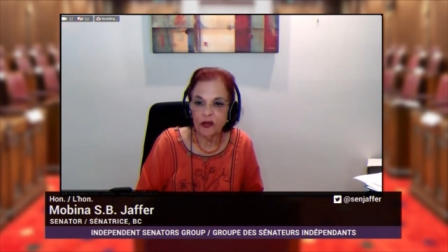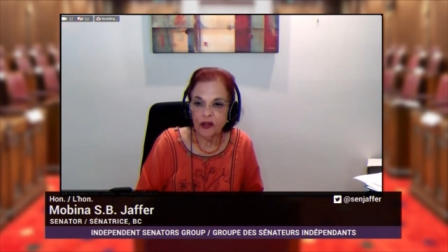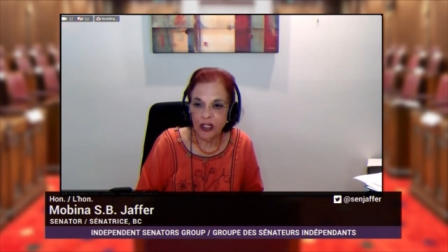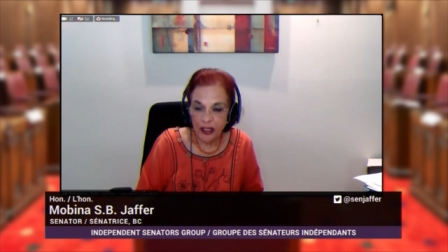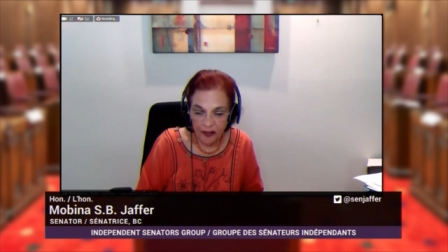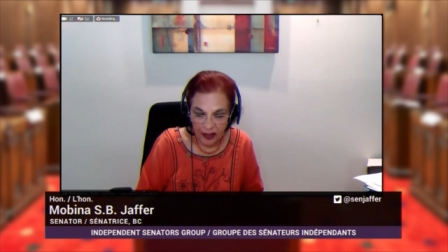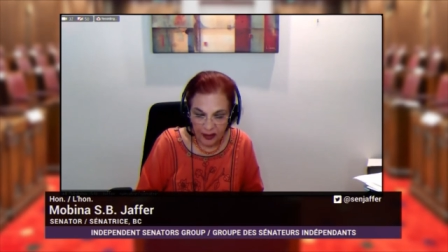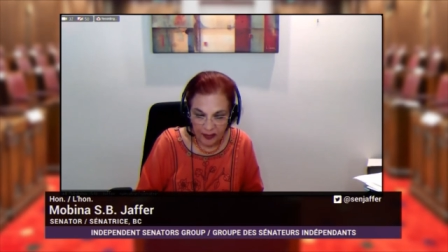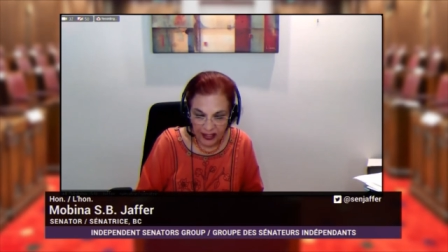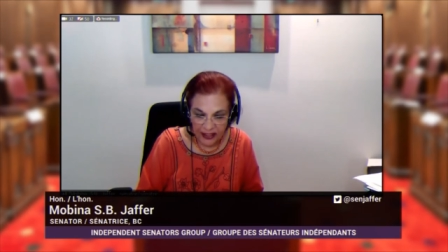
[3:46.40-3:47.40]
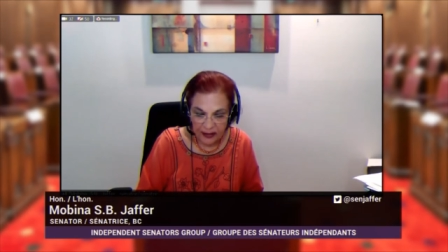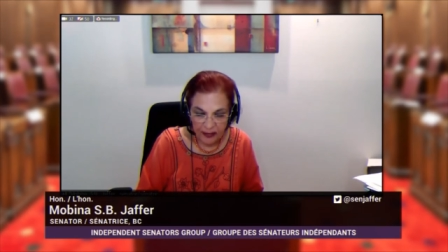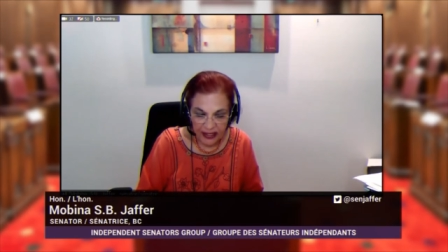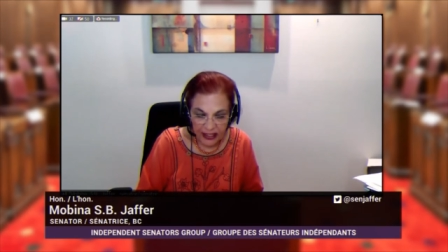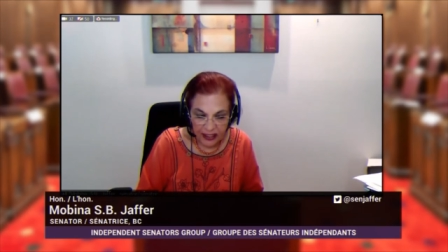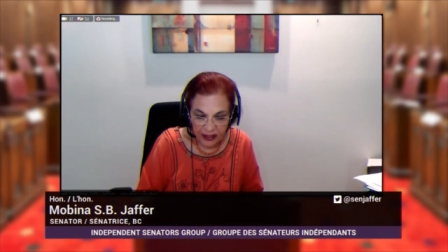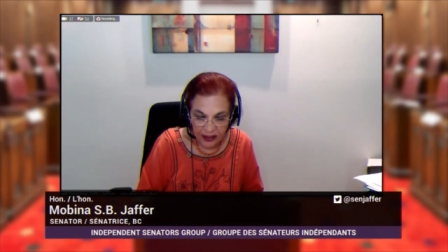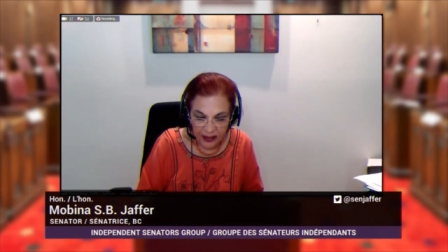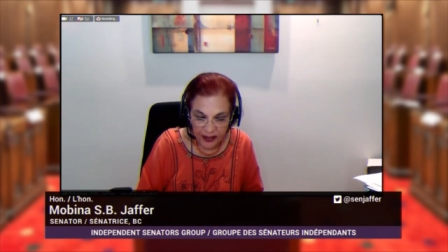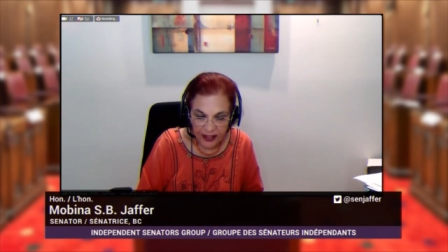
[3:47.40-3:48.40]
Gulbahar met many
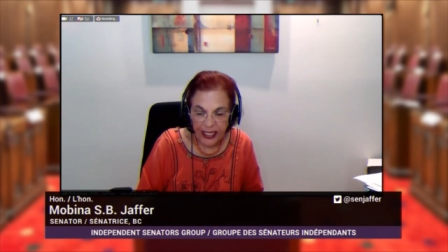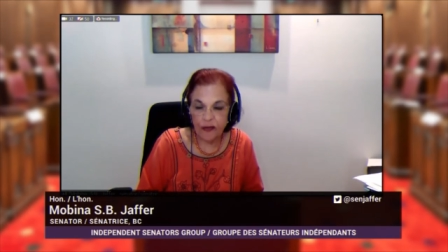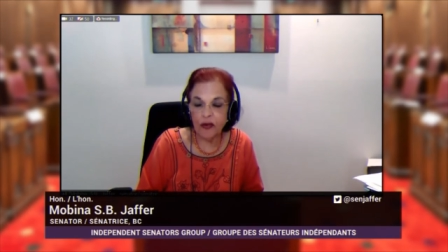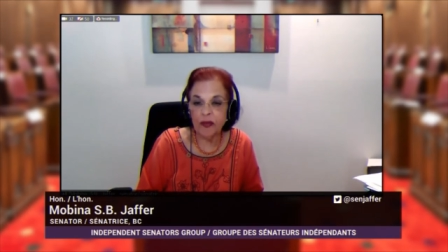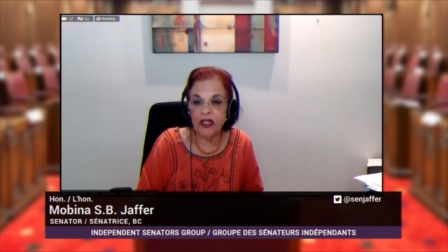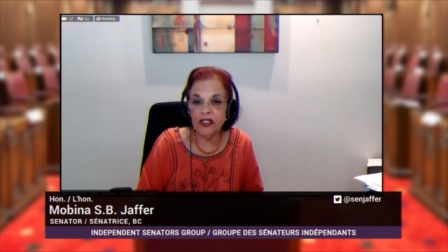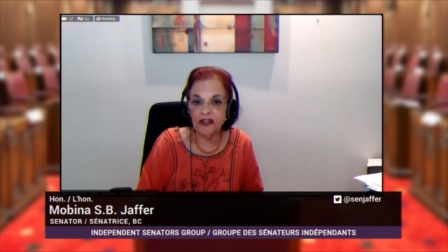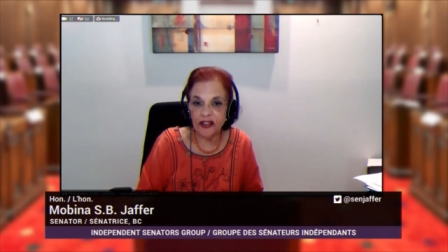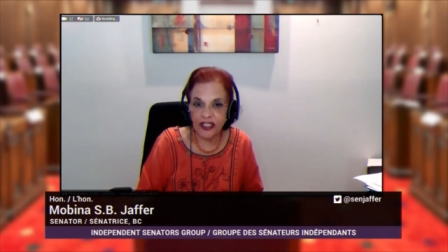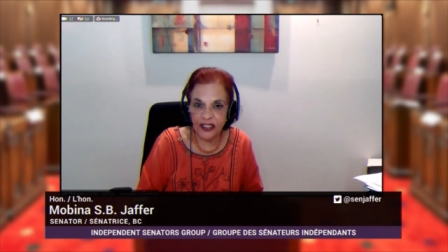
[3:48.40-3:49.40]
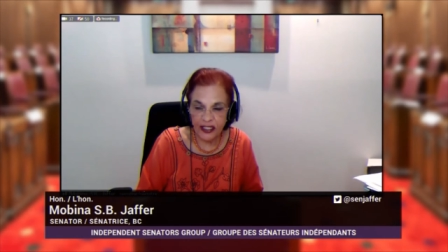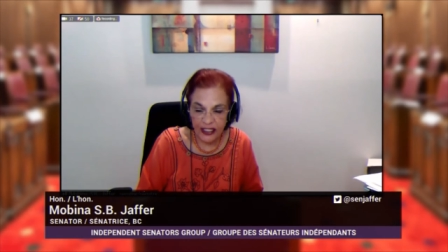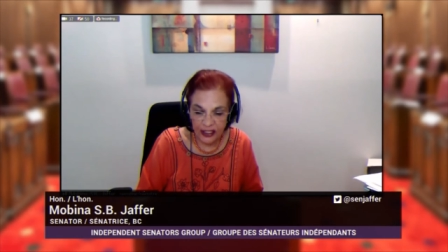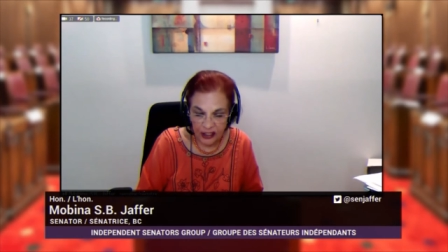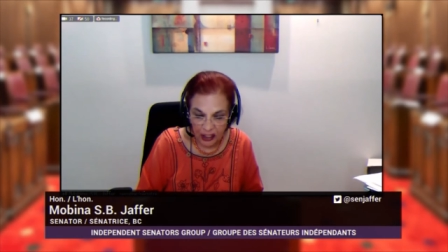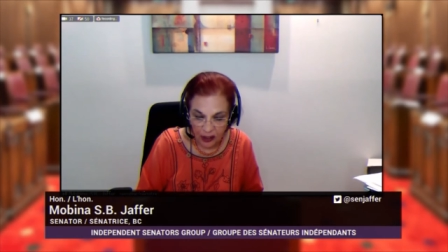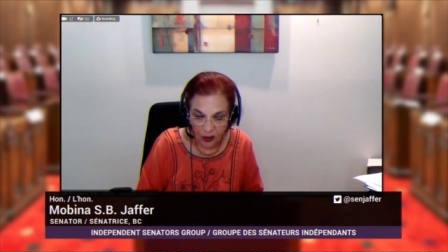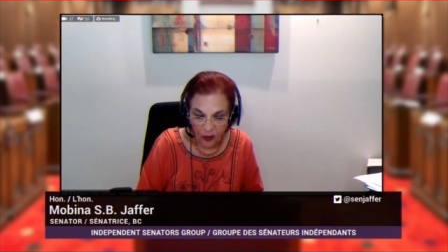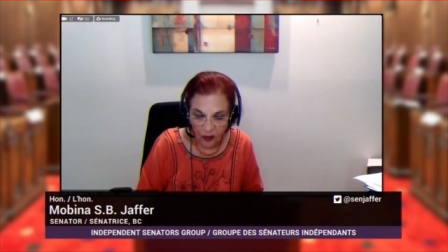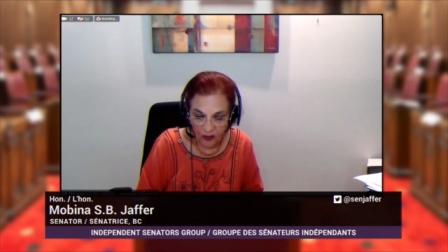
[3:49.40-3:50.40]
girls and women dressed in
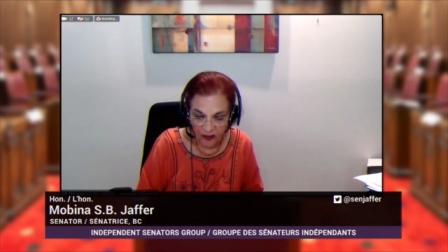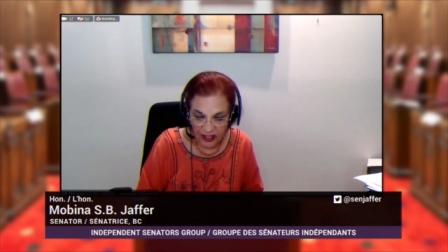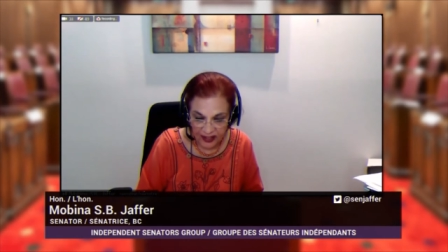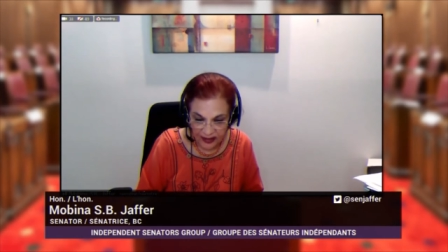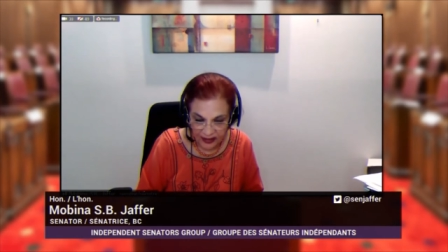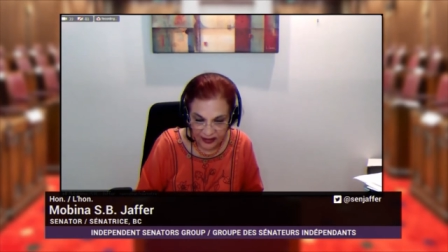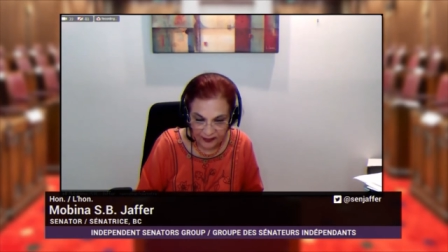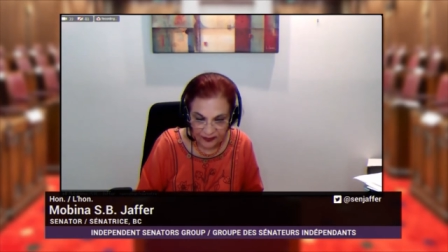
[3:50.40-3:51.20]
yellow vests,